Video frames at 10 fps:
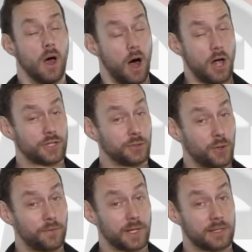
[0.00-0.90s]
Also,
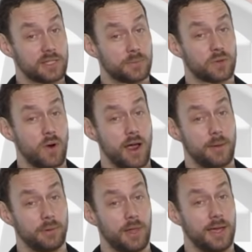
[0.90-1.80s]
don't forget to subscribe,
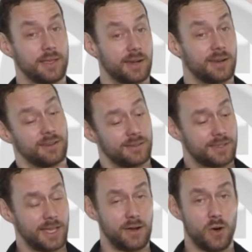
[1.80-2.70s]
like, and
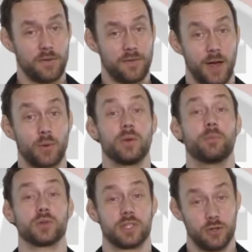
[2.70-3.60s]
get notified when we
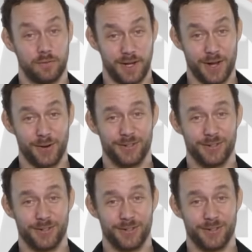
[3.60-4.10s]
post a new video.